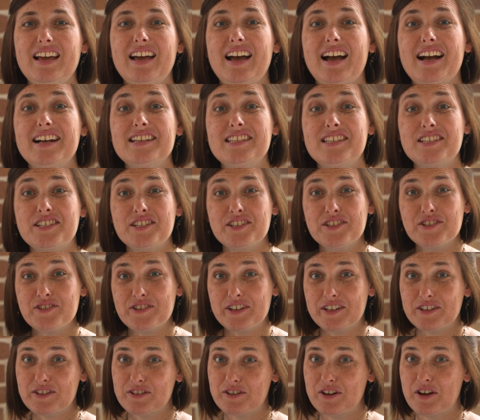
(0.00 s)
As
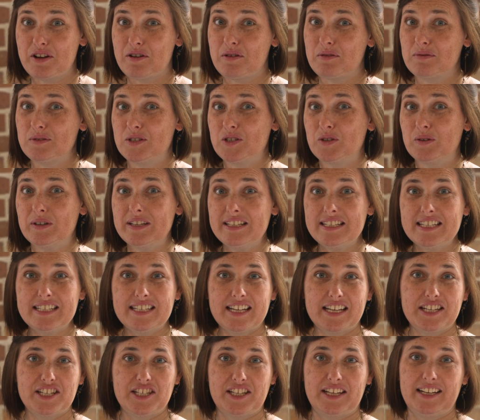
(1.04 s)
children grow, joint
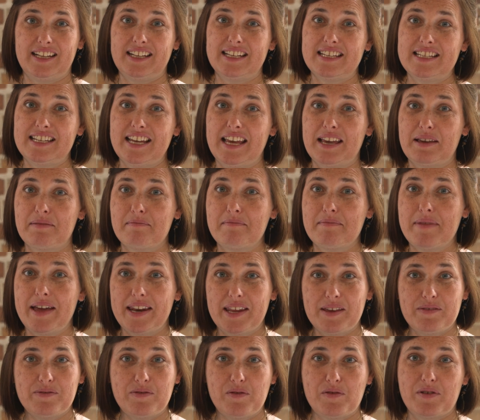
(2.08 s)
attention can take
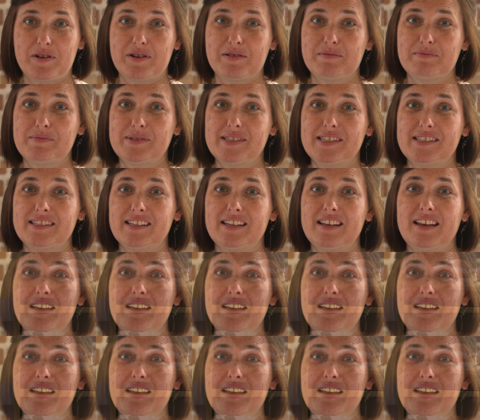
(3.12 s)
many forms.